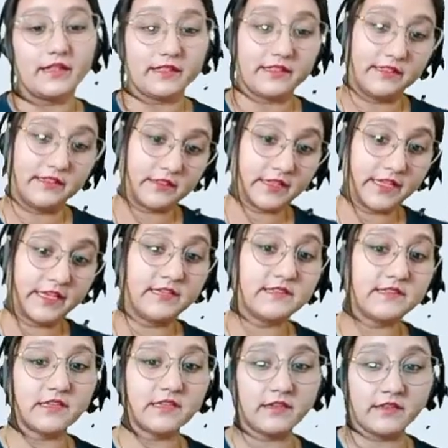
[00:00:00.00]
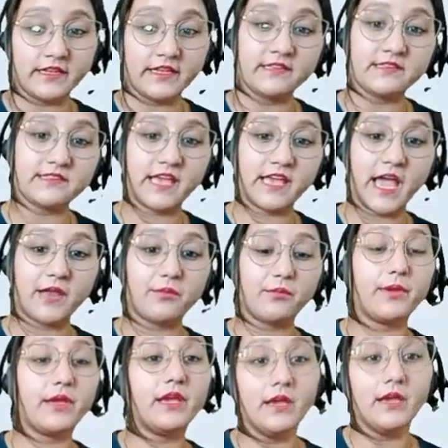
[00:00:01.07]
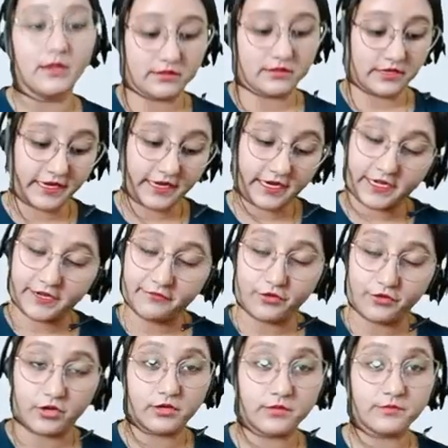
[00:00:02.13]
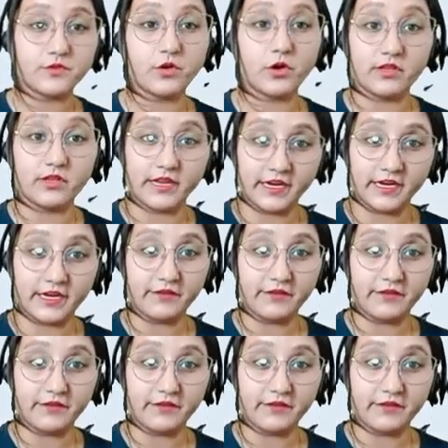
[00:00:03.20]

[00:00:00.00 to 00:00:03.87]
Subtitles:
these can be the negative terms or the negative